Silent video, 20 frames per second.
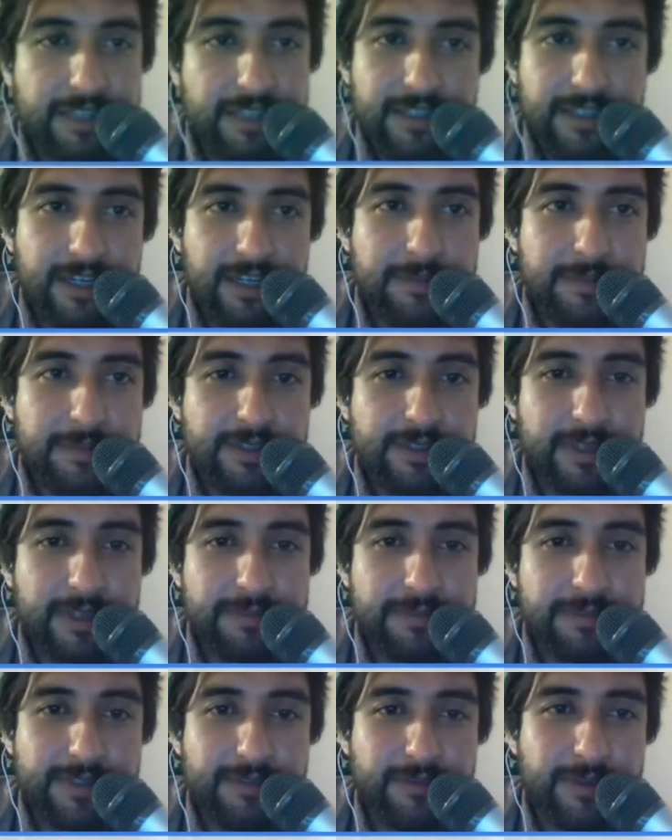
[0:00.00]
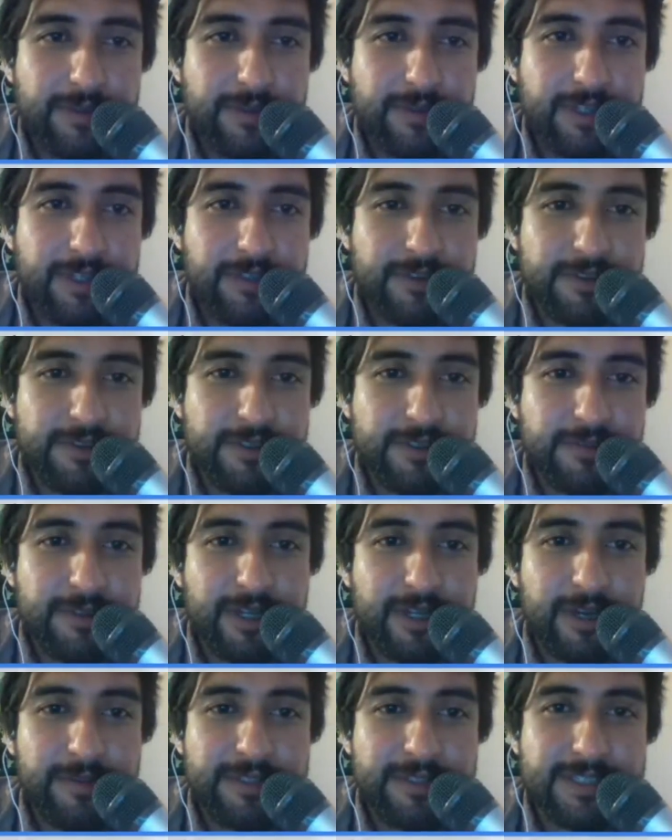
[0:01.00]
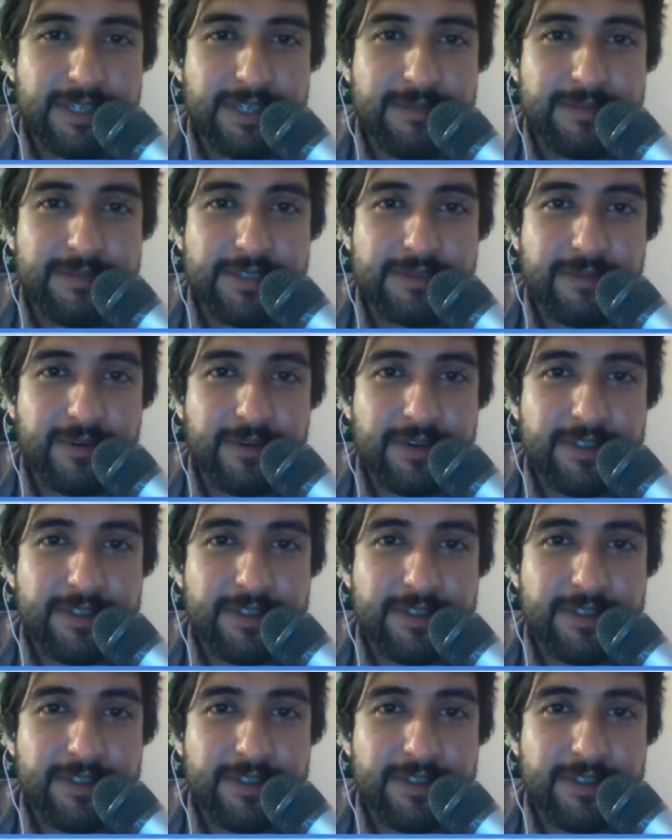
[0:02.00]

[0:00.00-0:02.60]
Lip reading: I'm still reading the YouTube comments, and I'm just worried, just